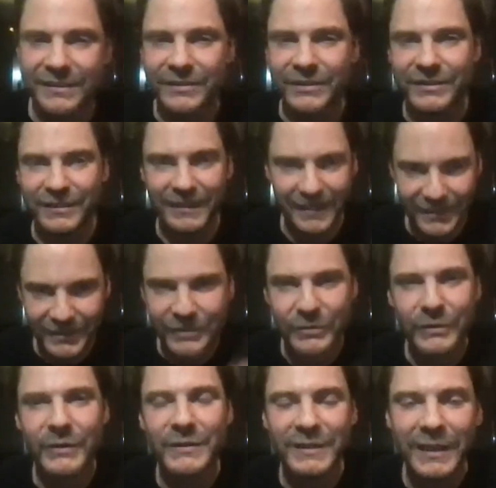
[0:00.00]
Just listen to
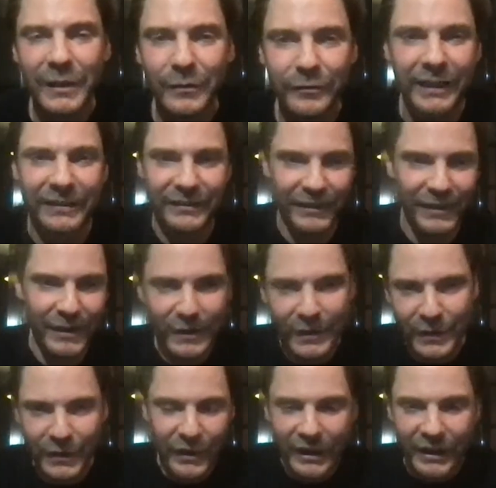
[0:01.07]
yourself, and
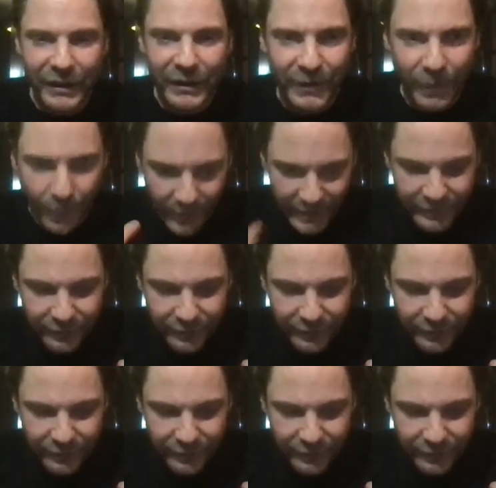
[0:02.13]
always